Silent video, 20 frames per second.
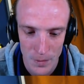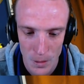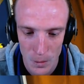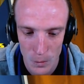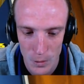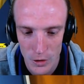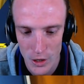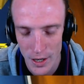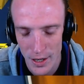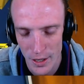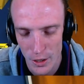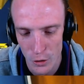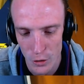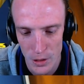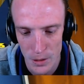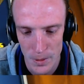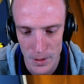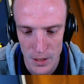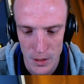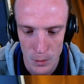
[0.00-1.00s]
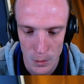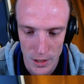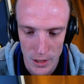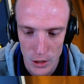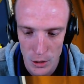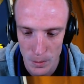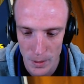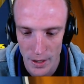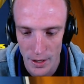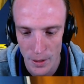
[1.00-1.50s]
Wish I had a Guzma
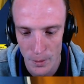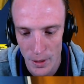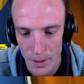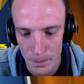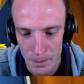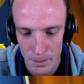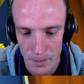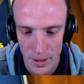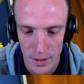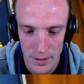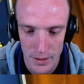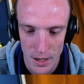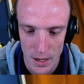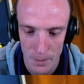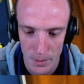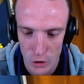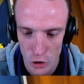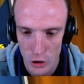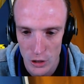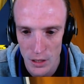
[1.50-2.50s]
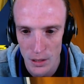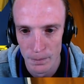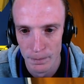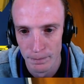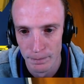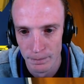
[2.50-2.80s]
switch, but anyway, beggars can't be choosy.